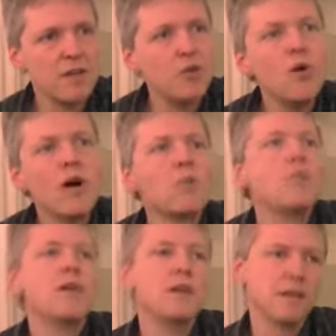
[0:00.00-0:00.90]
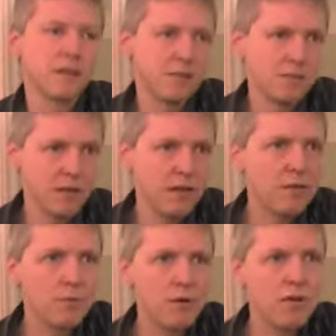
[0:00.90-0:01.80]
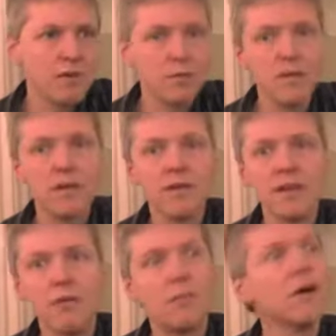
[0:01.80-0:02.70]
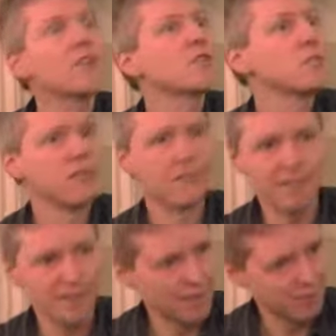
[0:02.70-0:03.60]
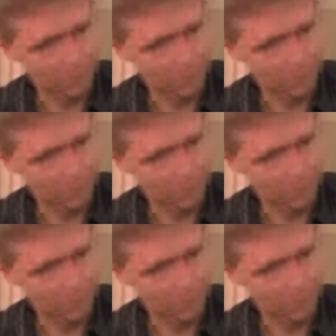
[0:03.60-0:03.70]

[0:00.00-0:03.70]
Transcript: who are we to tell the world that we are now much better than,